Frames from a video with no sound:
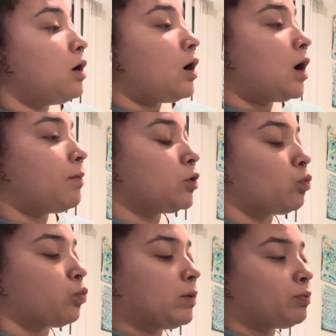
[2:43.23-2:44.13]

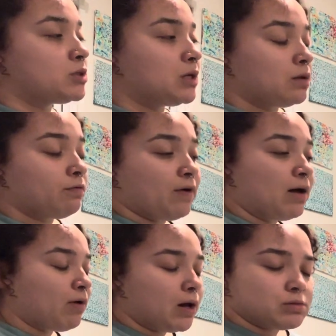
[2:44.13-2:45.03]
You'll represent the 5
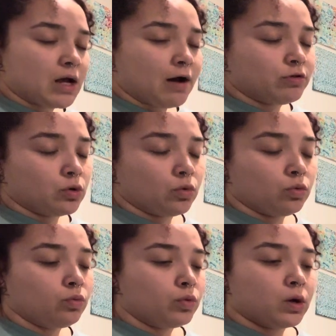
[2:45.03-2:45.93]
items after
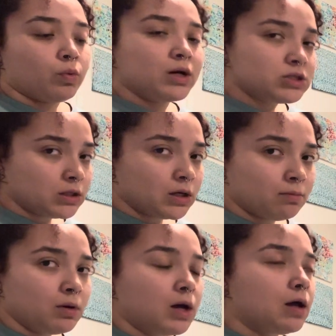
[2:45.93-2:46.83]
rearranging
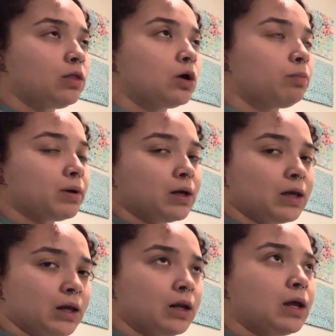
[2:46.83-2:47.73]
them, and then they'll pick
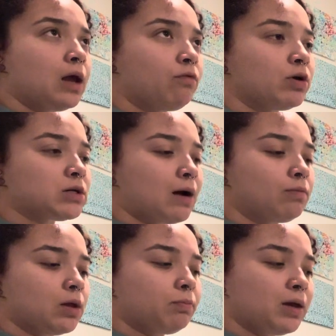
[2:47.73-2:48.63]
again. Every time
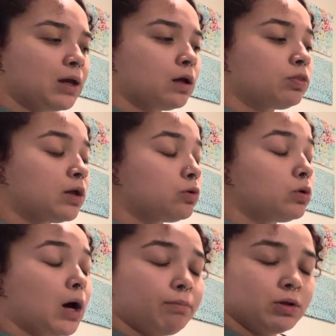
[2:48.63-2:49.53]
they pick, they do
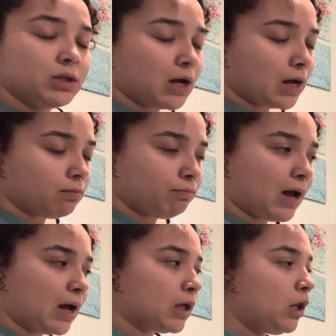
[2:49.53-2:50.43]
not put the item
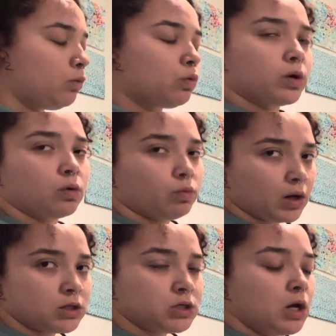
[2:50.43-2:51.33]
back, and you will
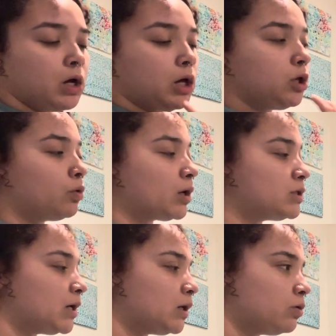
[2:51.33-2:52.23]
rearrange. And you'll
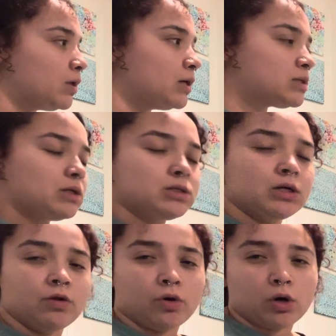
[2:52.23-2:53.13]
continue this
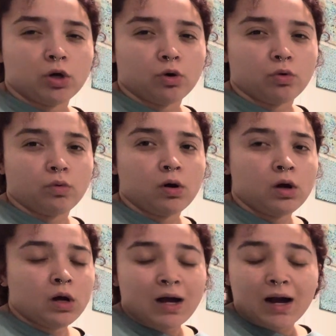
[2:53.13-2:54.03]
until there are no
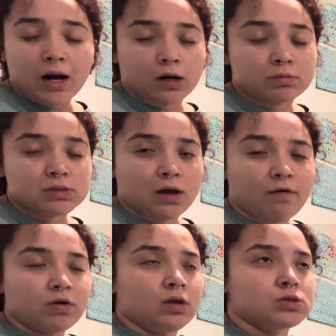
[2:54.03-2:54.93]
items
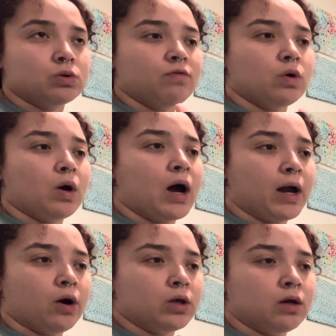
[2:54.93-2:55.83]
left, and this will give you a
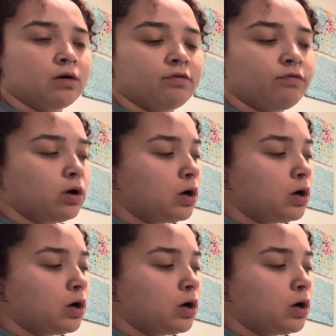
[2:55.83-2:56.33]
hierarchy of